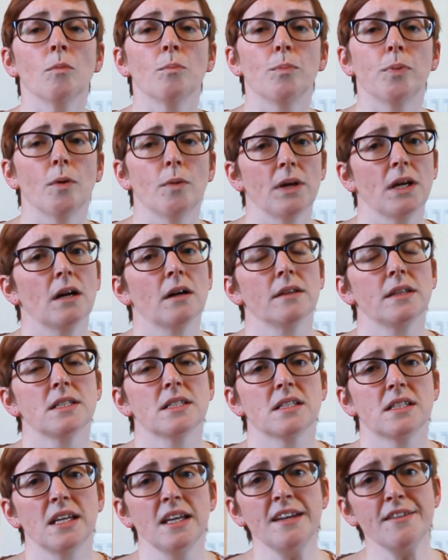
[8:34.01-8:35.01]
But we got this
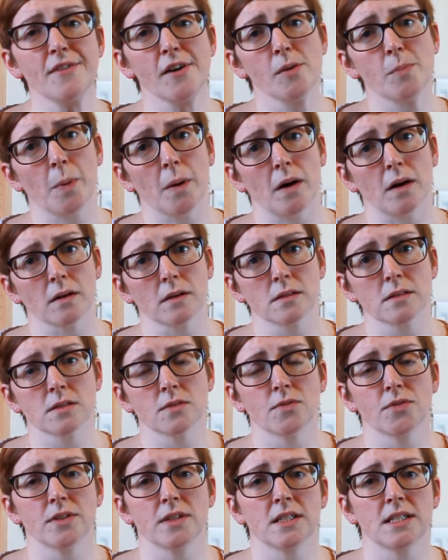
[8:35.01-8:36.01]
TiVo box
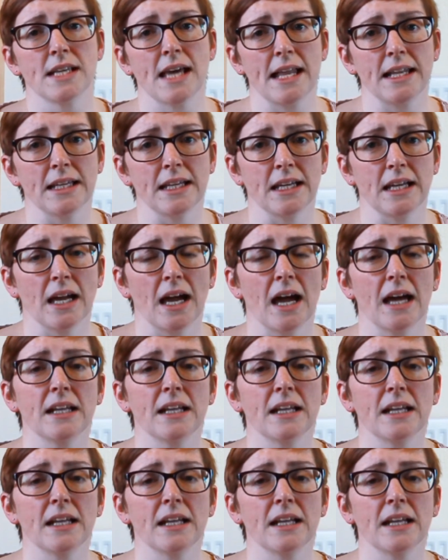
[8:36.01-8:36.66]
for the telly,